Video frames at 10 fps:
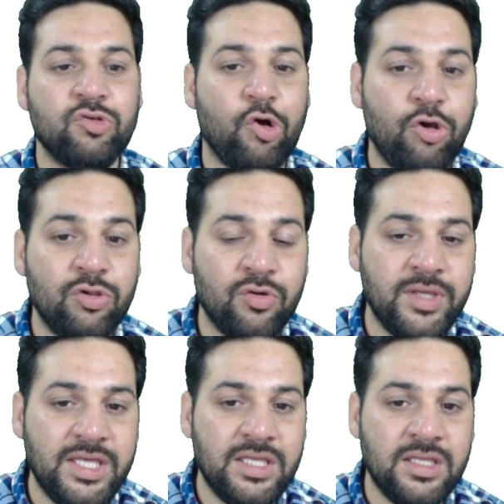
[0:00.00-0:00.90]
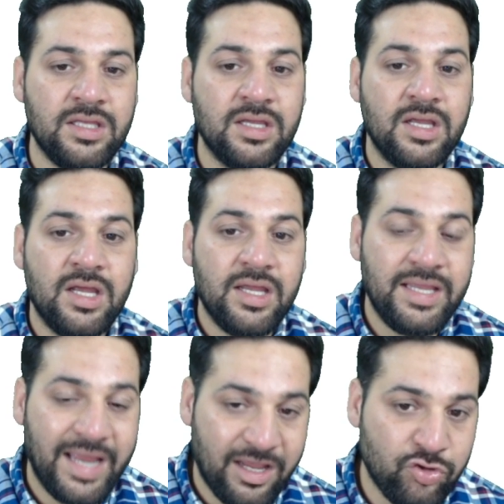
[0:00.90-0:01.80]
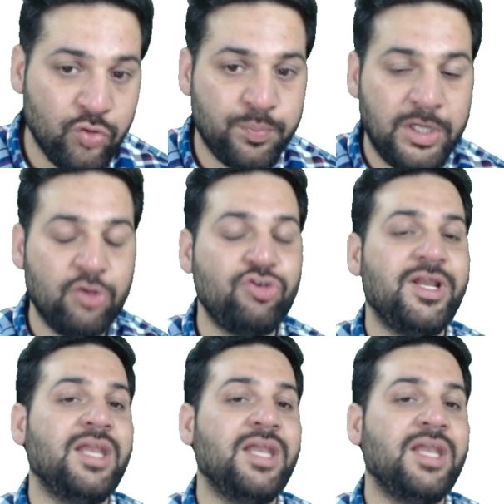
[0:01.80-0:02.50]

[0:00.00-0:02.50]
although he has to produce 10